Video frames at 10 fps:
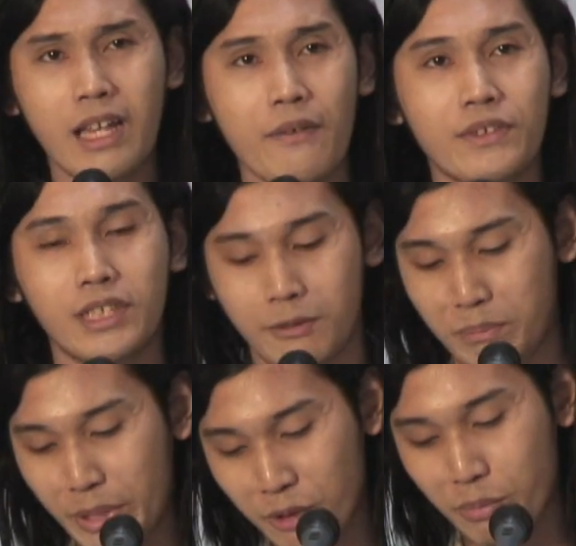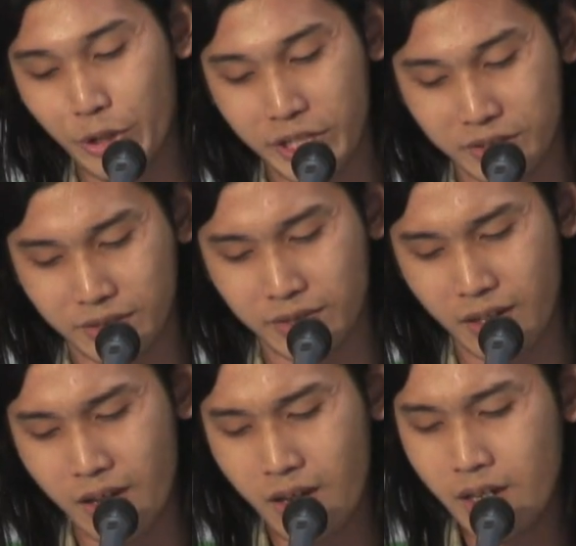deficit billboards,
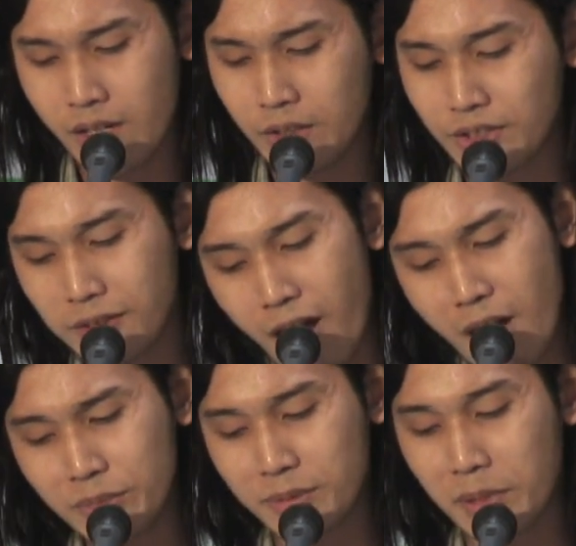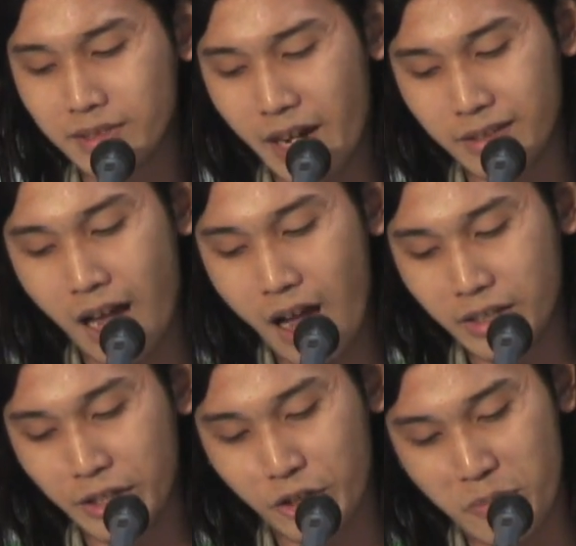slums beside
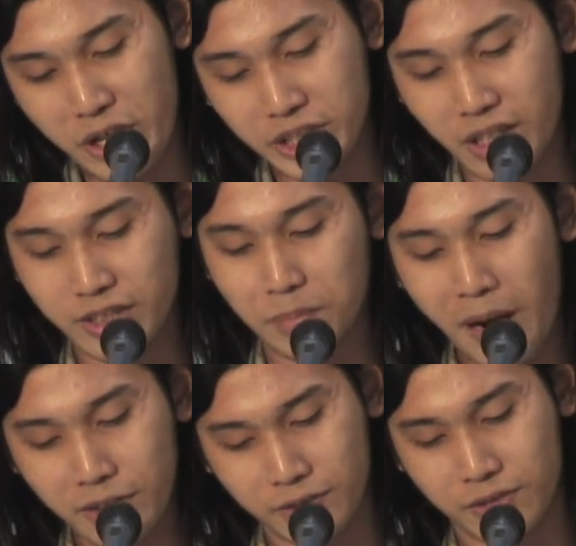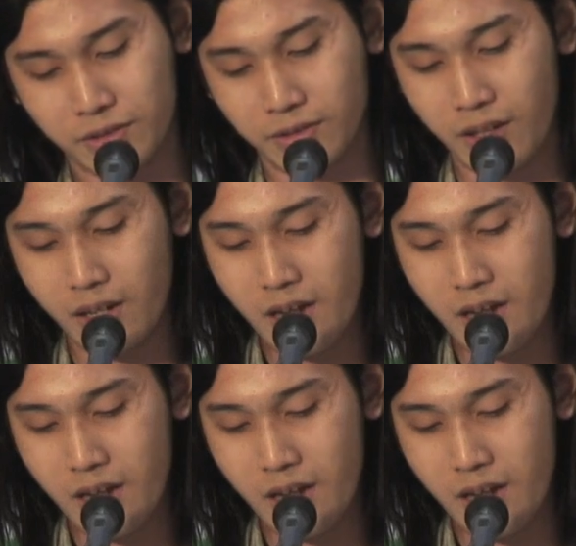ugly commercial spots,